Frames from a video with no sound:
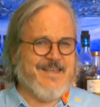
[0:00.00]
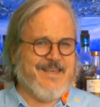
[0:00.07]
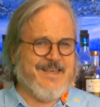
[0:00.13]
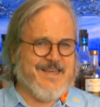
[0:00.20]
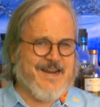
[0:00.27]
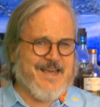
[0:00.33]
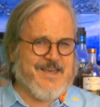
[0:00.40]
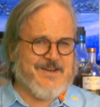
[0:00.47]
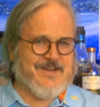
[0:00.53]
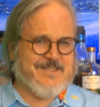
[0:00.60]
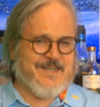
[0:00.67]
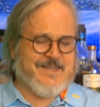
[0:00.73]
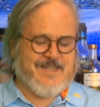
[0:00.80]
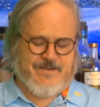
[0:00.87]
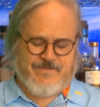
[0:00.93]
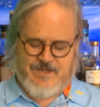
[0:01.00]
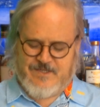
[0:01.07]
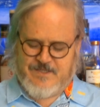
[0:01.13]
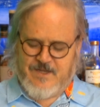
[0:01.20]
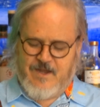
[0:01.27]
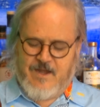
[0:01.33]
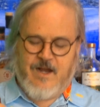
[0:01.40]
G'day cocktail
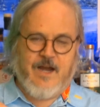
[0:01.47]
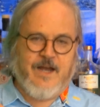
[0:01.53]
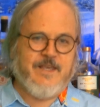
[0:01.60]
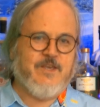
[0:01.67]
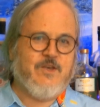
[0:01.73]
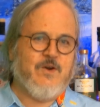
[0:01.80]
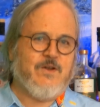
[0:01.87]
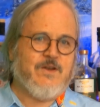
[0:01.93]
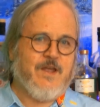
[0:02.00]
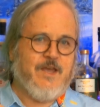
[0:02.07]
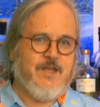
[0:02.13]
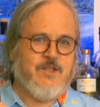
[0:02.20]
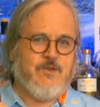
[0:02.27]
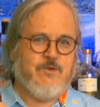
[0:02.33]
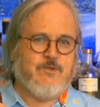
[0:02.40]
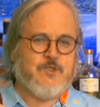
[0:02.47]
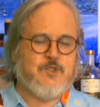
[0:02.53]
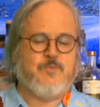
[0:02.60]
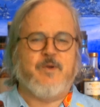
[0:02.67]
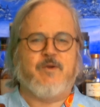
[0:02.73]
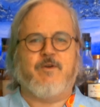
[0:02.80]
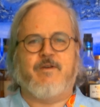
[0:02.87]
lovers. I got a new
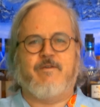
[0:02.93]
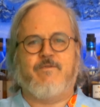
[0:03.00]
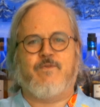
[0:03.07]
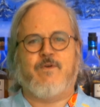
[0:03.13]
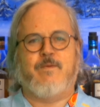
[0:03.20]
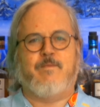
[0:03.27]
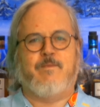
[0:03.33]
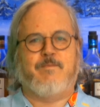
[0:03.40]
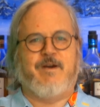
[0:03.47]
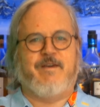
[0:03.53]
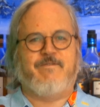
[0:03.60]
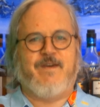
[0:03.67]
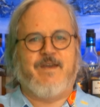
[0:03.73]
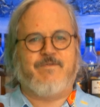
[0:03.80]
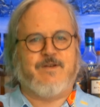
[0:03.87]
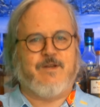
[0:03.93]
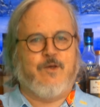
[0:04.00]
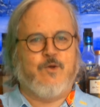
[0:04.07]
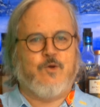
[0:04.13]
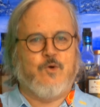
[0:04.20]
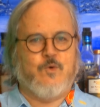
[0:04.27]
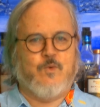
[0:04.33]
spirit from my favourite
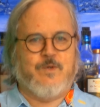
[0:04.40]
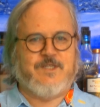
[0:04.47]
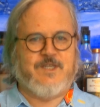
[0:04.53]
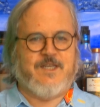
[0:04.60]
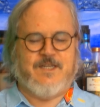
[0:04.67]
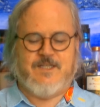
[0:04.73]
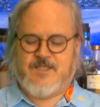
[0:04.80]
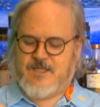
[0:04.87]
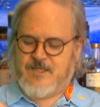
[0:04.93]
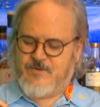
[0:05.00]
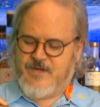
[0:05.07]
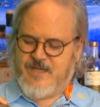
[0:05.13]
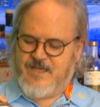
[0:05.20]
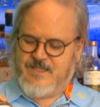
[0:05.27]
local whiskey distillery,